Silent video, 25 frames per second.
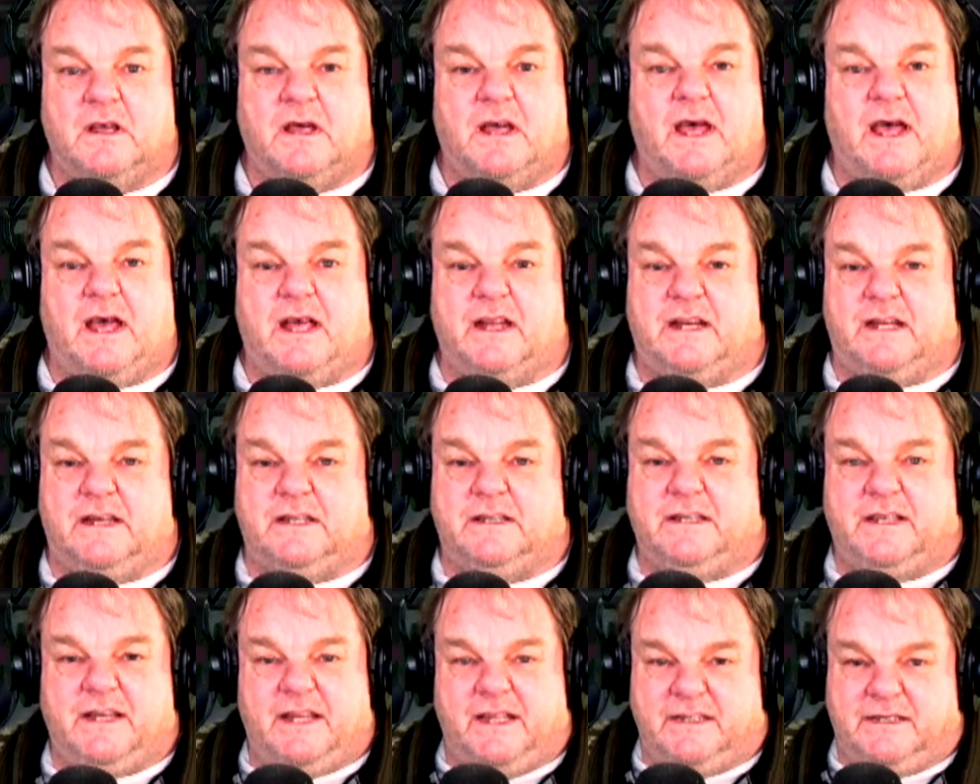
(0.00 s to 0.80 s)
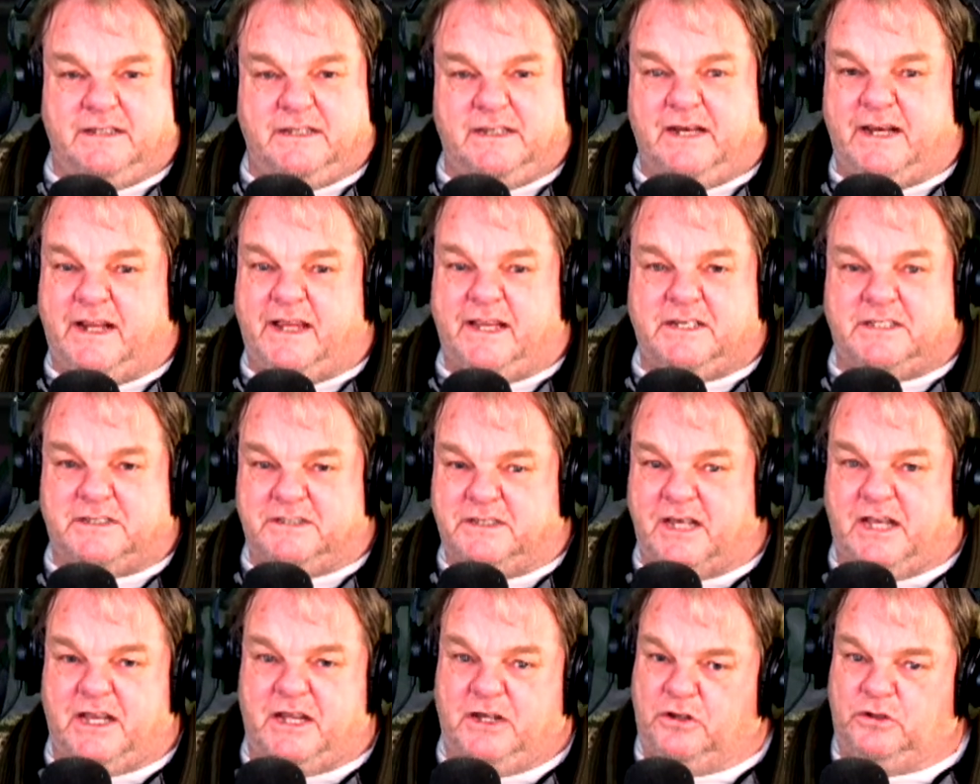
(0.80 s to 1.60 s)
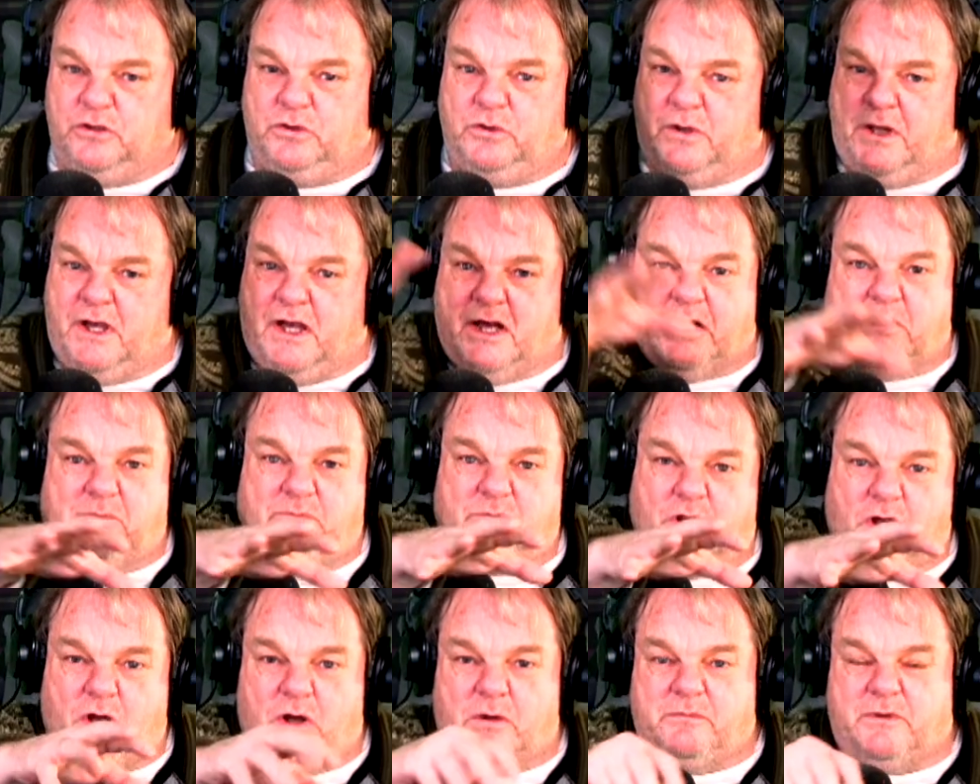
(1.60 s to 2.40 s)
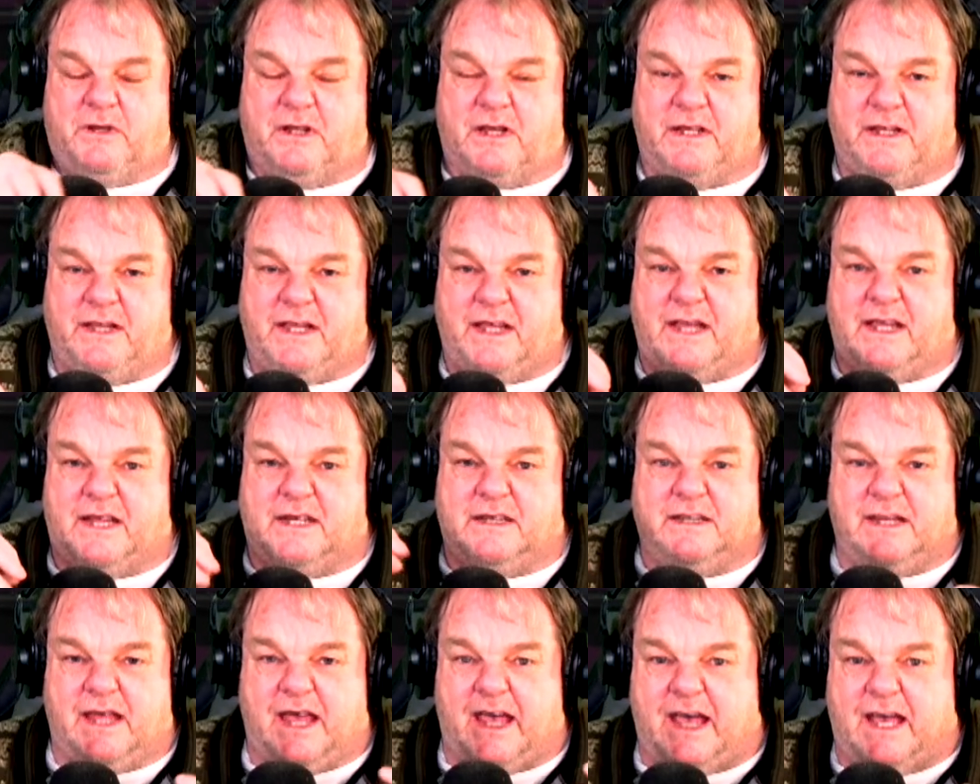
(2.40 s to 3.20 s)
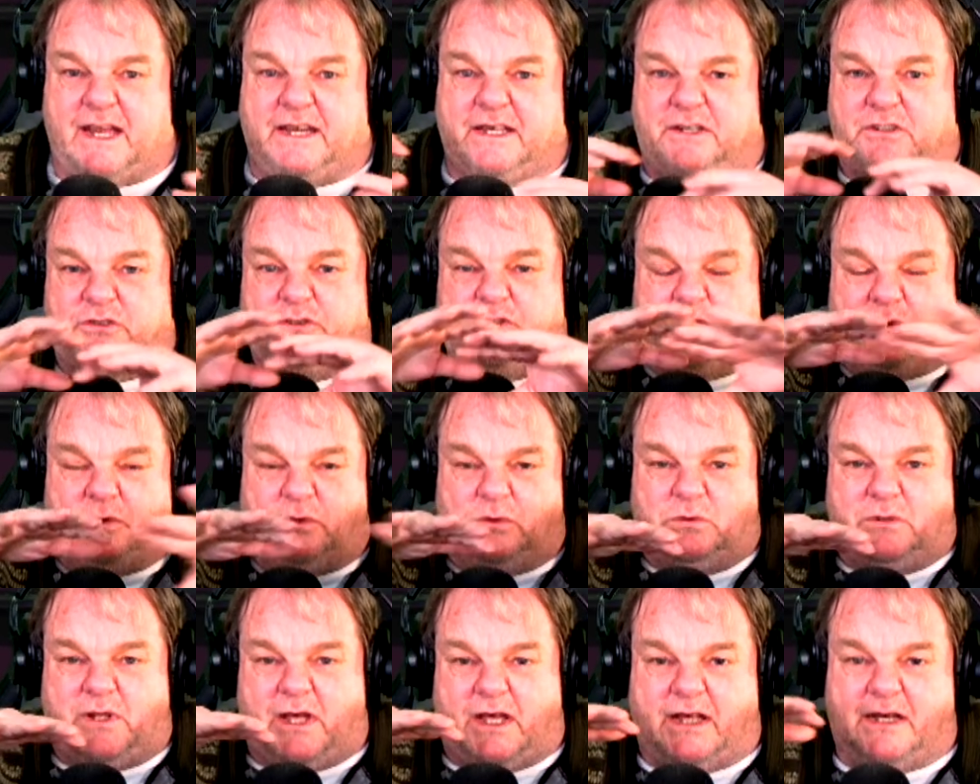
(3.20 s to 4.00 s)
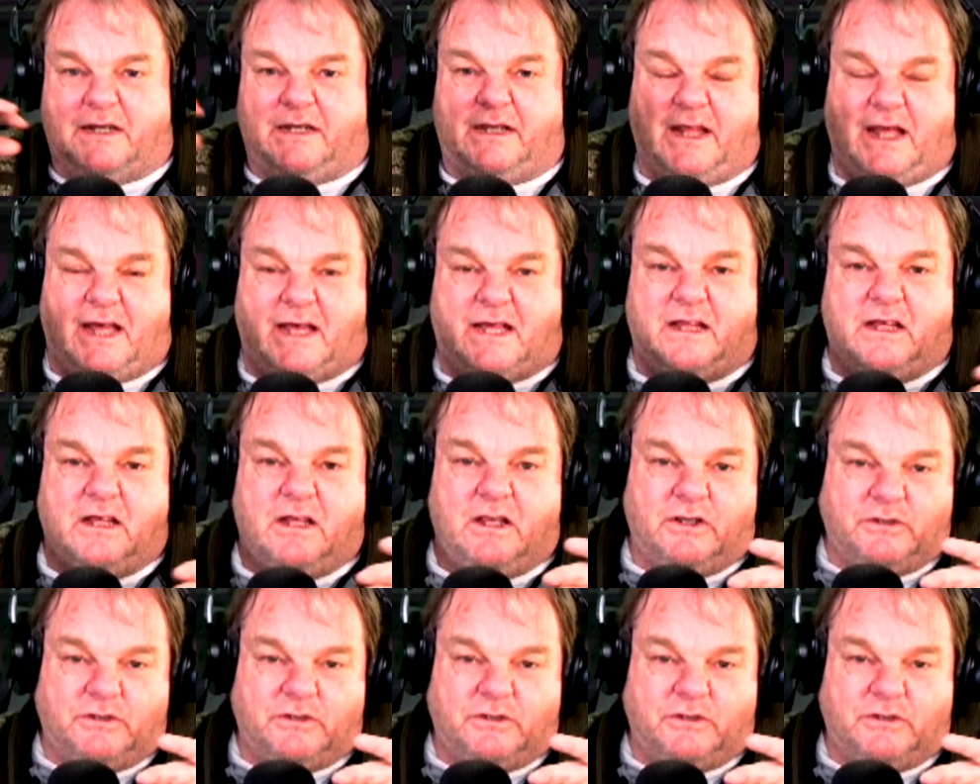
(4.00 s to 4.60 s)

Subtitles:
And the next day, you got them coming again, adding to that lot.